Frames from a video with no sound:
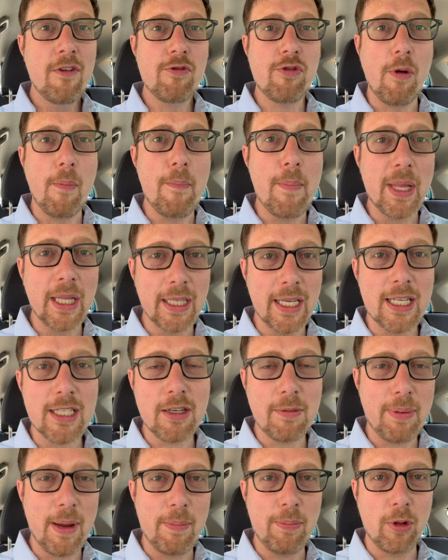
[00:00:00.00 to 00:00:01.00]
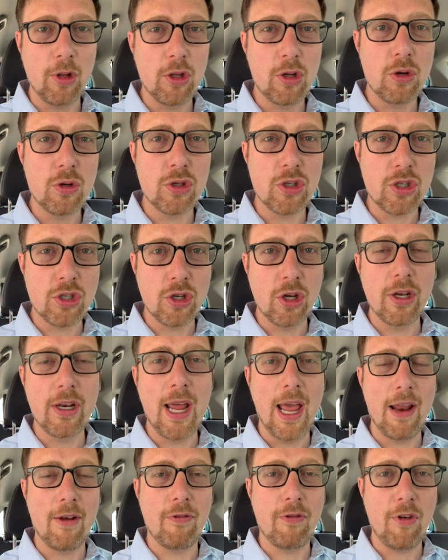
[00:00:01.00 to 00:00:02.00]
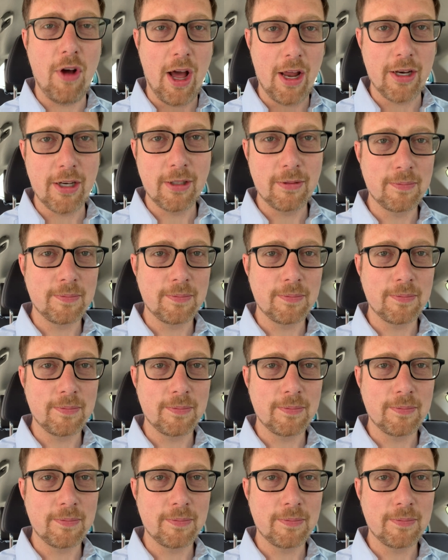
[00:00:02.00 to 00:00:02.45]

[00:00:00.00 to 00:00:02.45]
for millions of people who stood and fought.